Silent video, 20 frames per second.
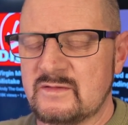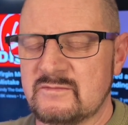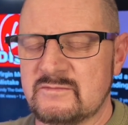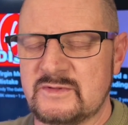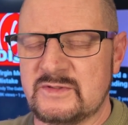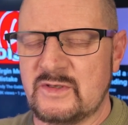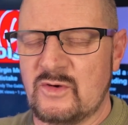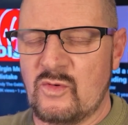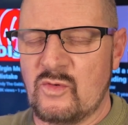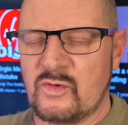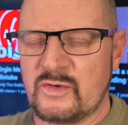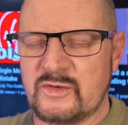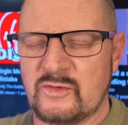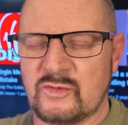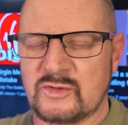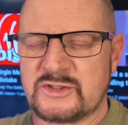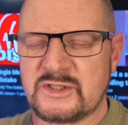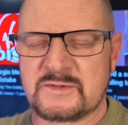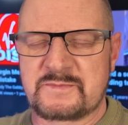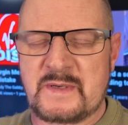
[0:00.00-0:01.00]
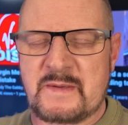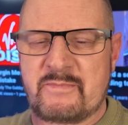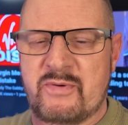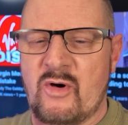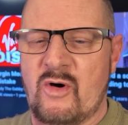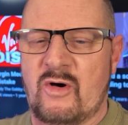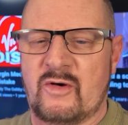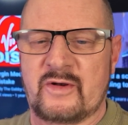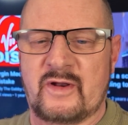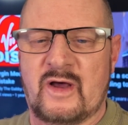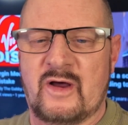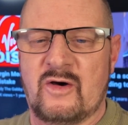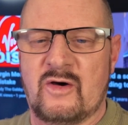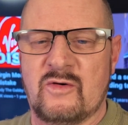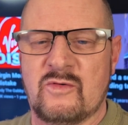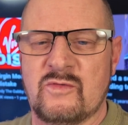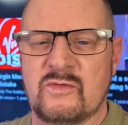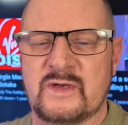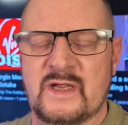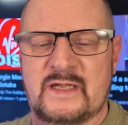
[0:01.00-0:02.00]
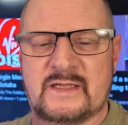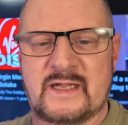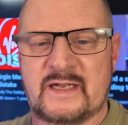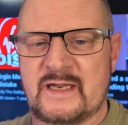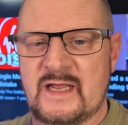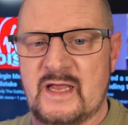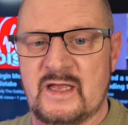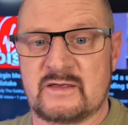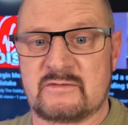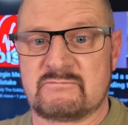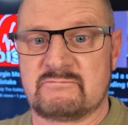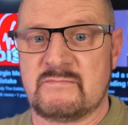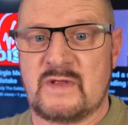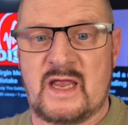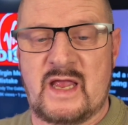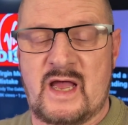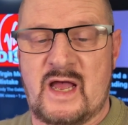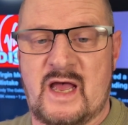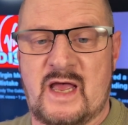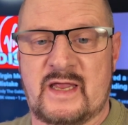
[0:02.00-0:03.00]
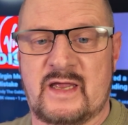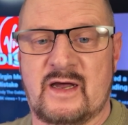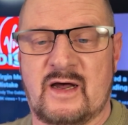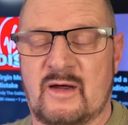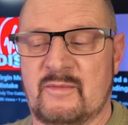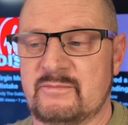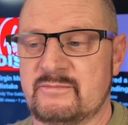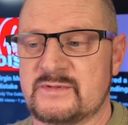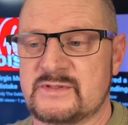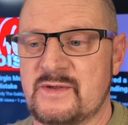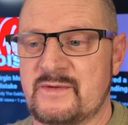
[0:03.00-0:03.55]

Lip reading: you'll just be put on hold and then it'll hang up.